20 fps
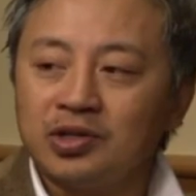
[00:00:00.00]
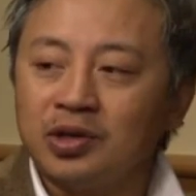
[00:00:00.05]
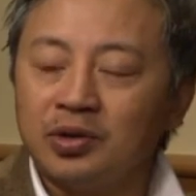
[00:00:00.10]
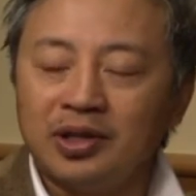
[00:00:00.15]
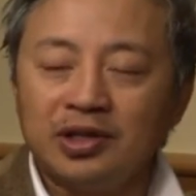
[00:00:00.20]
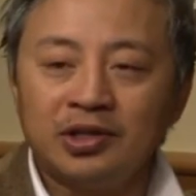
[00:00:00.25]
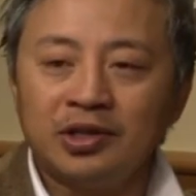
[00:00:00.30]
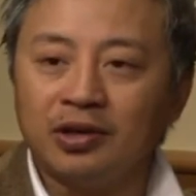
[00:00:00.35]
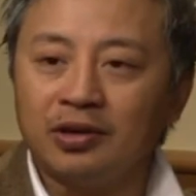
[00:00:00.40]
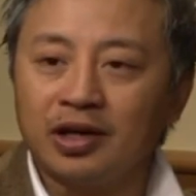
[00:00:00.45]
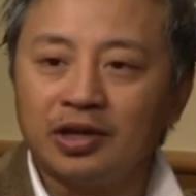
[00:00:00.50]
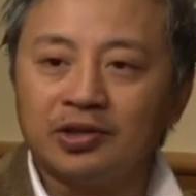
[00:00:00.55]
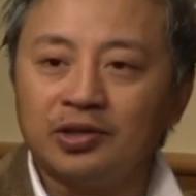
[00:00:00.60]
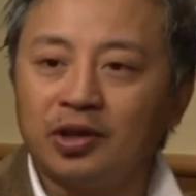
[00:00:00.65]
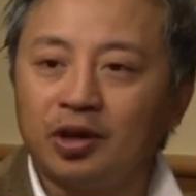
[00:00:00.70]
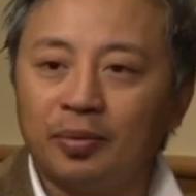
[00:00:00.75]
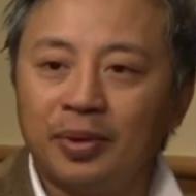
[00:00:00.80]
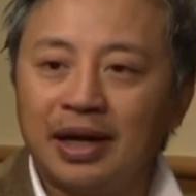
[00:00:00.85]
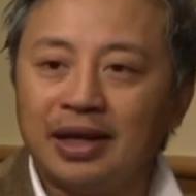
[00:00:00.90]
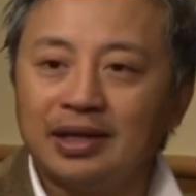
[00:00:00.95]
no interior
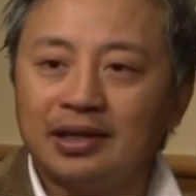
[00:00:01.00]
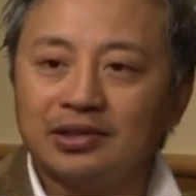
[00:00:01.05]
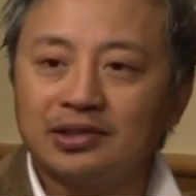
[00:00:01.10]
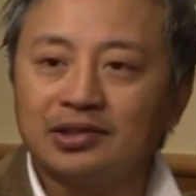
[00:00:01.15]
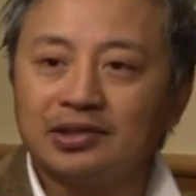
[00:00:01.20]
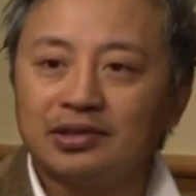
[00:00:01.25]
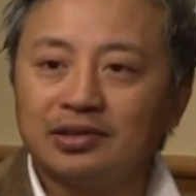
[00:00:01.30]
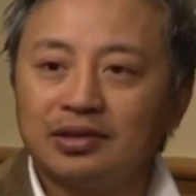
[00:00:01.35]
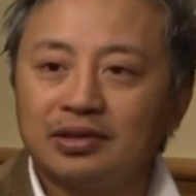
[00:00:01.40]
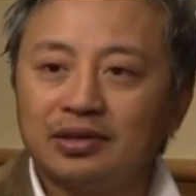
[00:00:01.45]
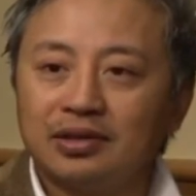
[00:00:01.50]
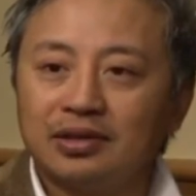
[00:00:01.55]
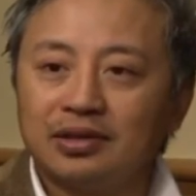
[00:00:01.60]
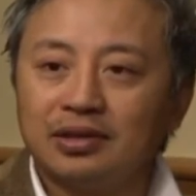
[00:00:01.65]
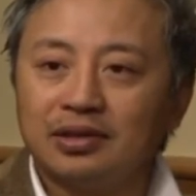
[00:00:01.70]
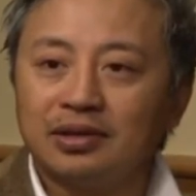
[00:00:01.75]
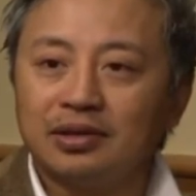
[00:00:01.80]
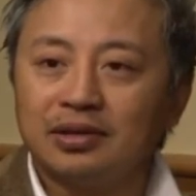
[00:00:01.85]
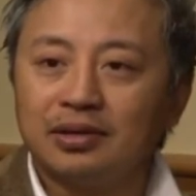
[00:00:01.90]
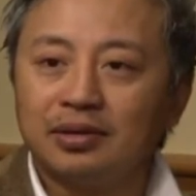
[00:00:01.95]
exterior paint. It's
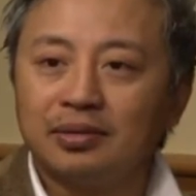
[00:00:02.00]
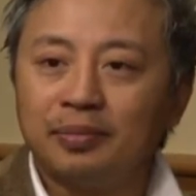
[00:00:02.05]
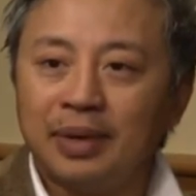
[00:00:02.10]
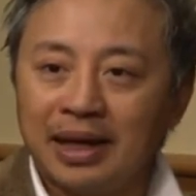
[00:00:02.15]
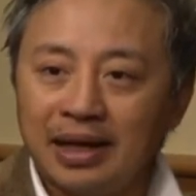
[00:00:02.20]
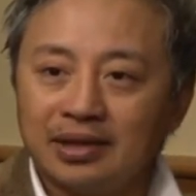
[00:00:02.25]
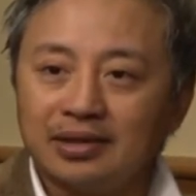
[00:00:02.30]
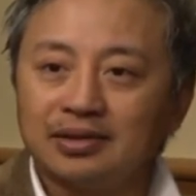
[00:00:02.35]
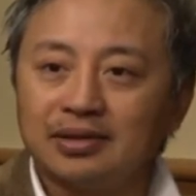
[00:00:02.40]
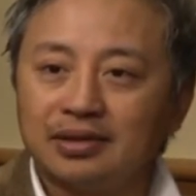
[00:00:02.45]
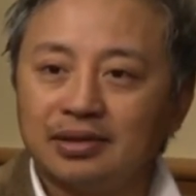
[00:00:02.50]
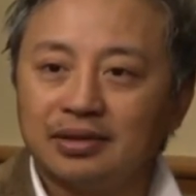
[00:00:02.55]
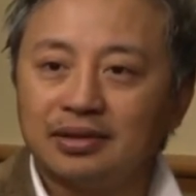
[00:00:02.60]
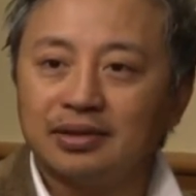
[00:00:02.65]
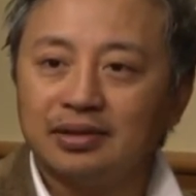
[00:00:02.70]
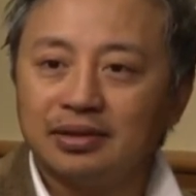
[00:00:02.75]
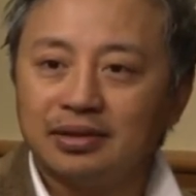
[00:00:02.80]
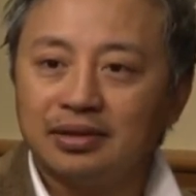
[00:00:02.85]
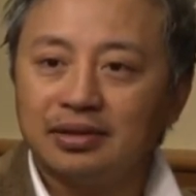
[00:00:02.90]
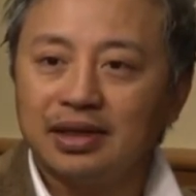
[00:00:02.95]
paint.
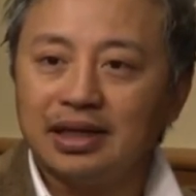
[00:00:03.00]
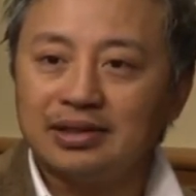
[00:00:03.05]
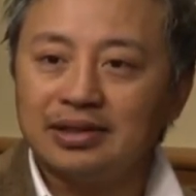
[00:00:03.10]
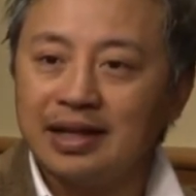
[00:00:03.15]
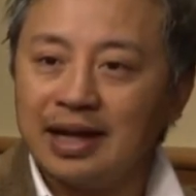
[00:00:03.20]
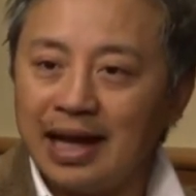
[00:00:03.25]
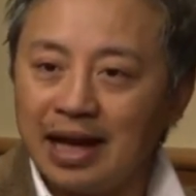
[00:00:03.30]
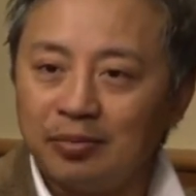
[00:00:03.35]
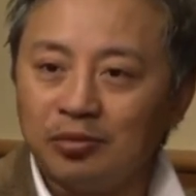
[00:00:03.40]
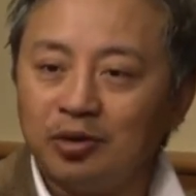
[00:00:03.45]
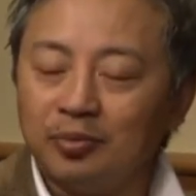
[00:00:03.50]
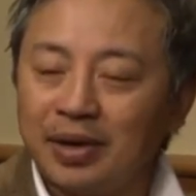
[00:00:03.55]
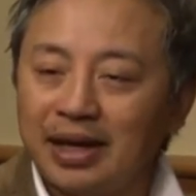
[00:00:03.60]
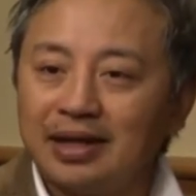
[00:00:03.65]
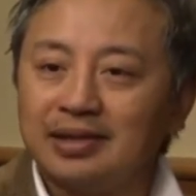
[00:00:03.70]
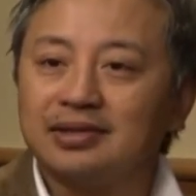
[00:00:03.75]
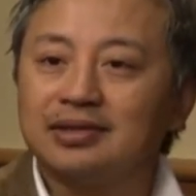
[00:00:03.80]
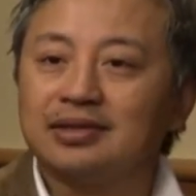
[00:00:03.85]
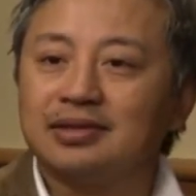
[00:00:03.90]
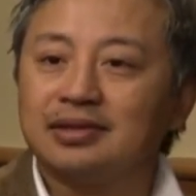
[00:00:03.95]
It's enamel
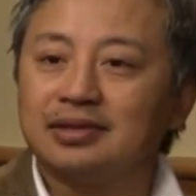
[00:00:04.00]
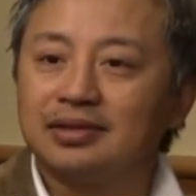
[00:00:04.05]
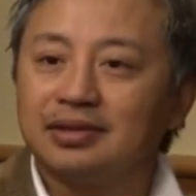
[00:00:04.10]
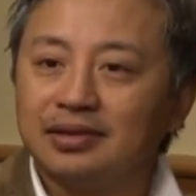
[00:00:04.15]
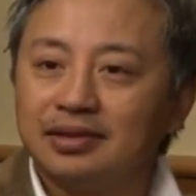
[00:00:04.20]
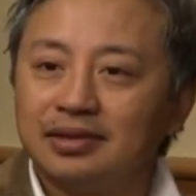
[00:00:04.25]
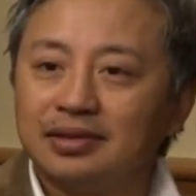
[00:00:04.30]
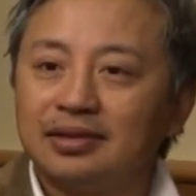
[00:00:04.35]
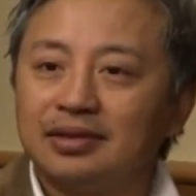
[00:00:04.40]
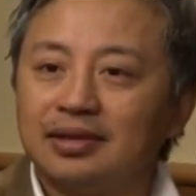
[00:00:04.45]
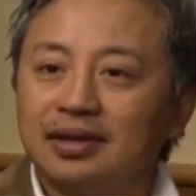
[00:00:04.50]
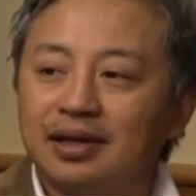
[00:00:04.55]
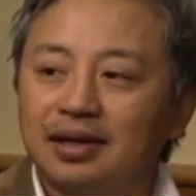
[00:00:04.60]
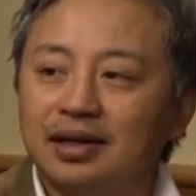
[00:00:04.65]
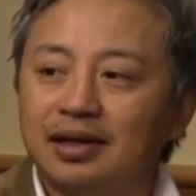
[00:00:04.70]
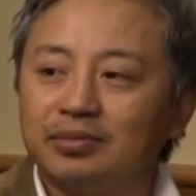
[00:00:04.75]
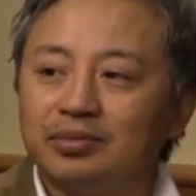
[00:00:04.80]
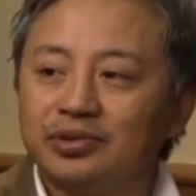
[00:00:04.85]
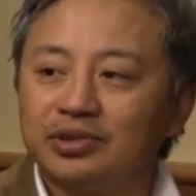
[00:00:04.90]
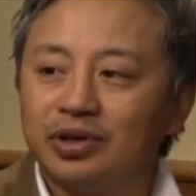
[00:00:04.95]
paint.
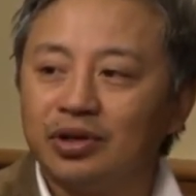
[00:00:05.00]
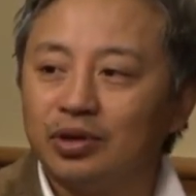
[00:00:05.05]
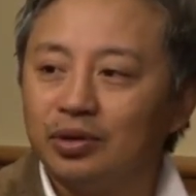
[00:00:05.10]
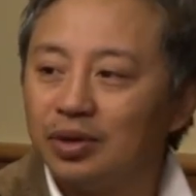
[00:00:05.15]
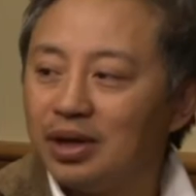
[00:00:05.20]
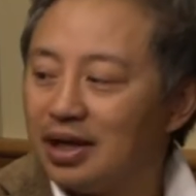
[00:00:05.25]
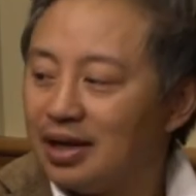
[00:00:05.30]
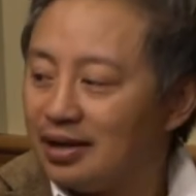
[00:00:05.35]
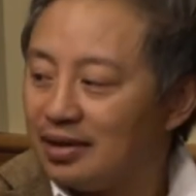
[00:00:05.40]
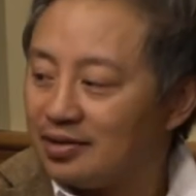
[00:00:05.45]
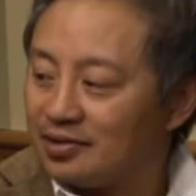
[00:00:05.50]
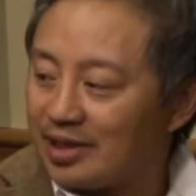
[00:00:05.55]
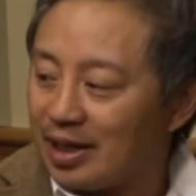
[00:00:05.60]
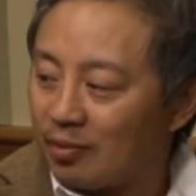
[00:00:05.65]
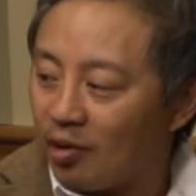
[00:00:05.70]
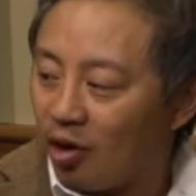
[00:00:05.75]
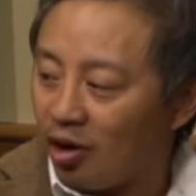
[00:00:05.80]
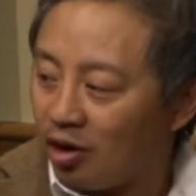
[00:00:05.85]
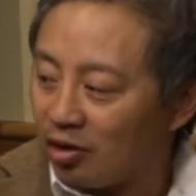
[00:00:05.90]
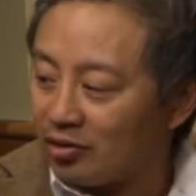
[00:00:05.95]
So the
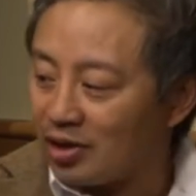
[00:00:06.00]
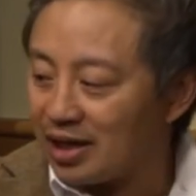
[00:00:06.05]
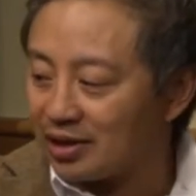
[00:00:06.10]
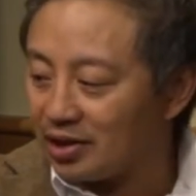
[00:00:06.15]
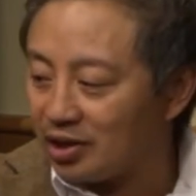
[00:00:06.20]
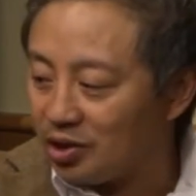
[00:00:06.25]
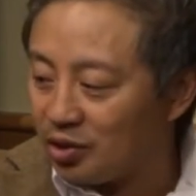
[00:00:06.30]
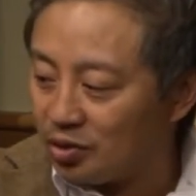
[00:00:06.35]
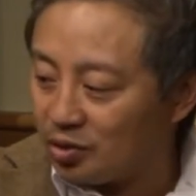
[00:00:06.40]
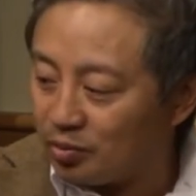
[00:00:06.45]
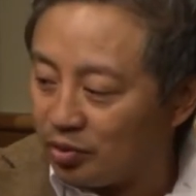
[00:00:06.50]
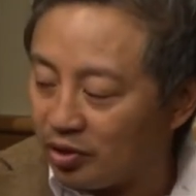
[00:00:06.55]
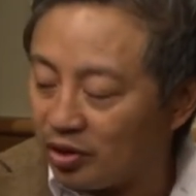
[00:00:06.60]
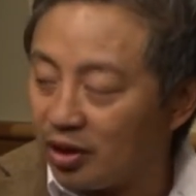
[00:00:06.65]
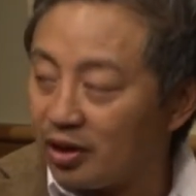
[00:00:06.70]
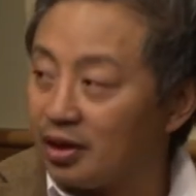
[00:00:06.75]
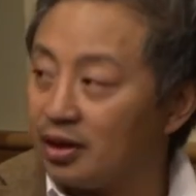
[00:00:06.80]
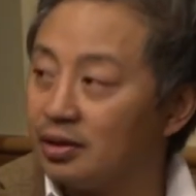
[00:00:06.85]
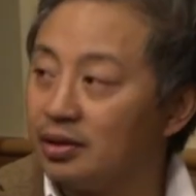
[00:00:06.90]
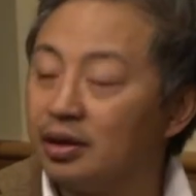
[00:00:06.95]
same Holland lac that you would put
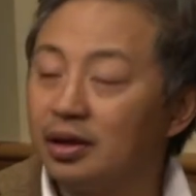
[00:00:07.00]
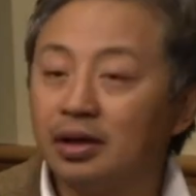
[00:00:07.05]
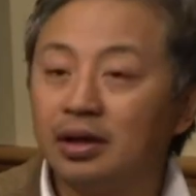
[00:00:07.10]
on